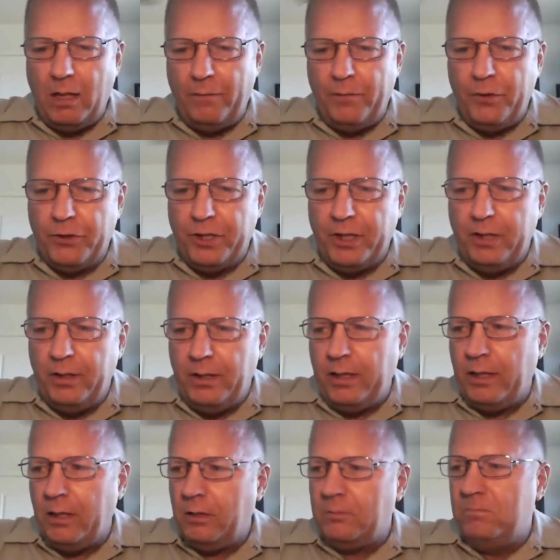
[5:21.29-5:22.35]
if you're sitting
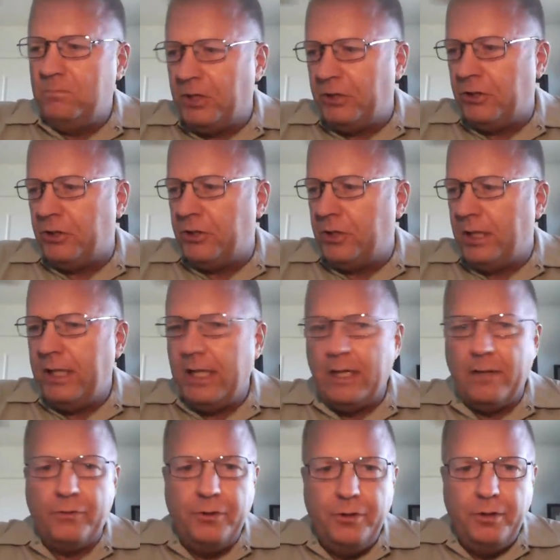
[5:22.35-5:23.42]
there, it's a Sunday
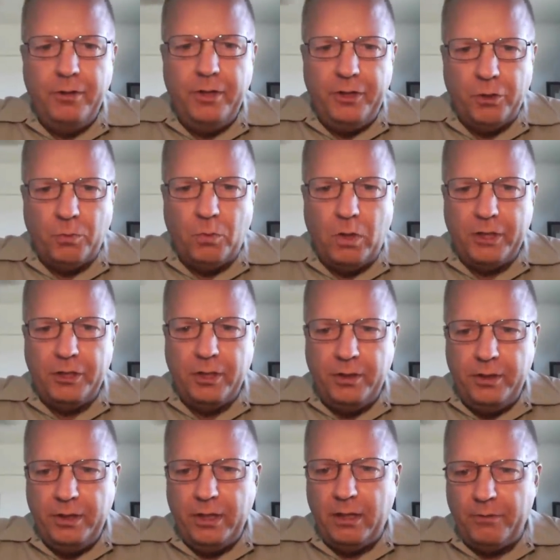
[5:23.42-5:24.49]
afternoon and you're
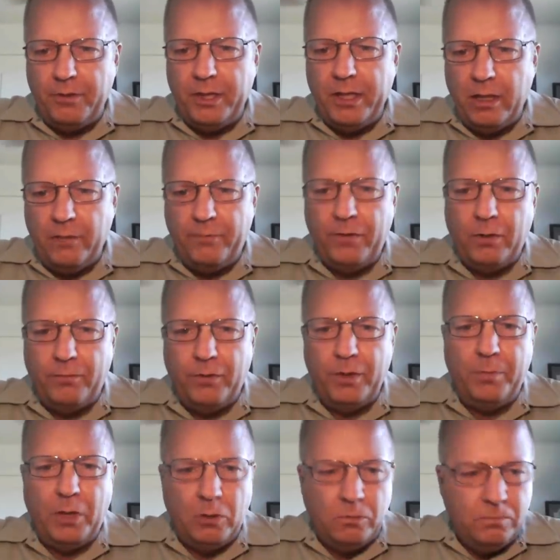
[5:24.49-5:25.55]
watching the NFL
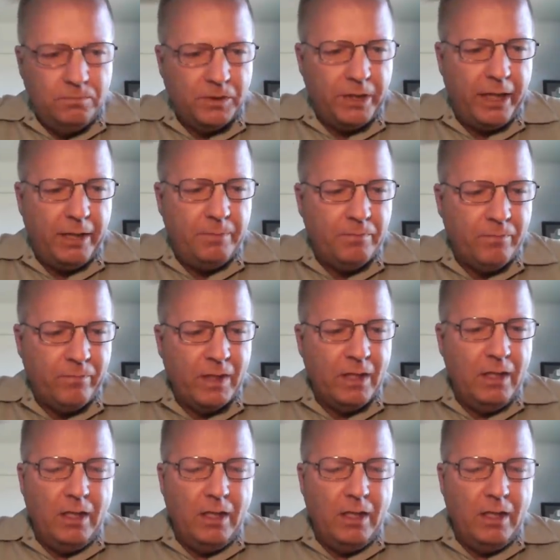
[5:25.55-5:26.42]
football game